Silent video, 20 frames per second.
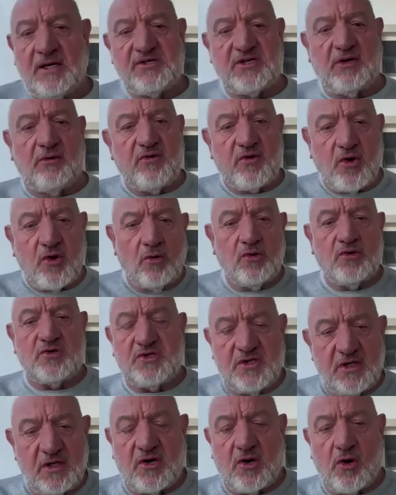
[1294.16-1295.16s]
So of
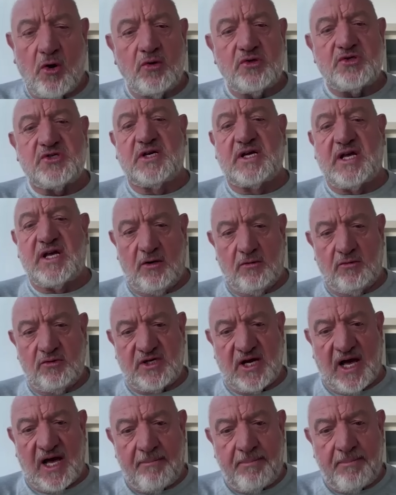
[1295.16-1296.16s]
course the
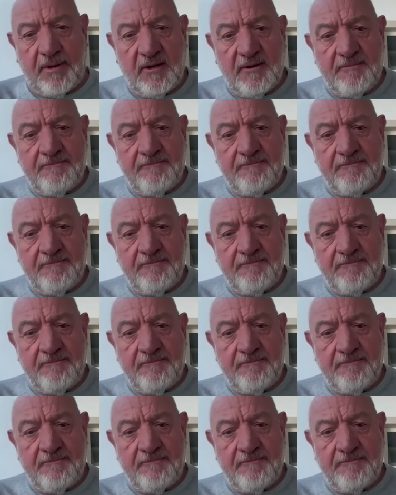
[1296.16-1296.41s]
keel's up.